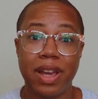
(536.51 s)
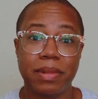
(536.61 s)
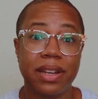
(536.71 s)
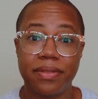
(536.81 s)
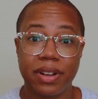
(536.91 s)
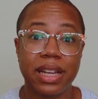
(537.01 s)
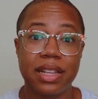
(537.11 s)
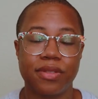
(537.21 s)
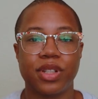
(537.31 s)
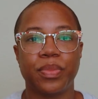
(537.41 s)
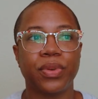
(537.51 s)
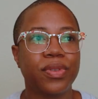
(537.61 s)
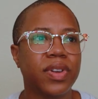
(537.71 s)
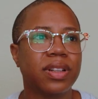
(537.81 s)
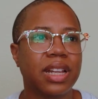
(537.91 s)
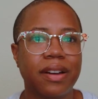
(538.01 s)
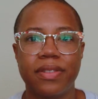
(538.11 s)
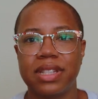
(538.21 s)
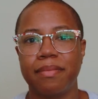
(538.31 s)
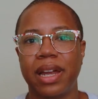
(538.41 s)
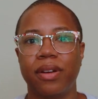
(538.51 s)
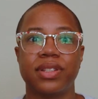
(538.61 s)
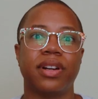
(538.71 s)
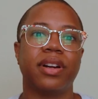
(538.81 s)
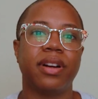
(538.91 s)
family and friends or to prove your love for somebody or to